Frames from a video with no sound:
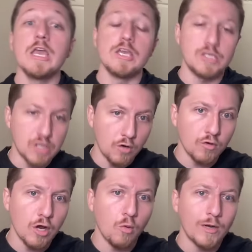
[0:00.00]
You don't
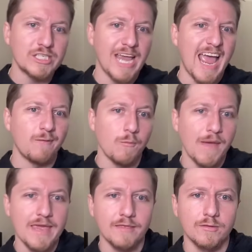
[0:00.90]
know what you have with
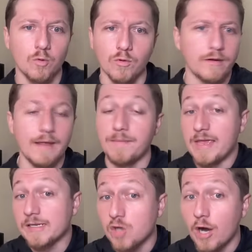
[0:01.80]
Peyton Thorne, and
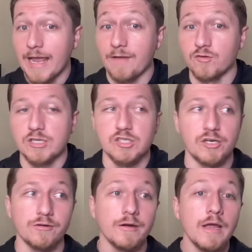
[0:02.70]
he's gone after this
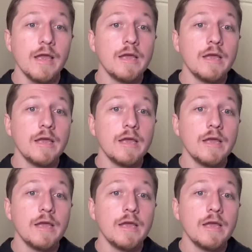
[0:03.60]
year.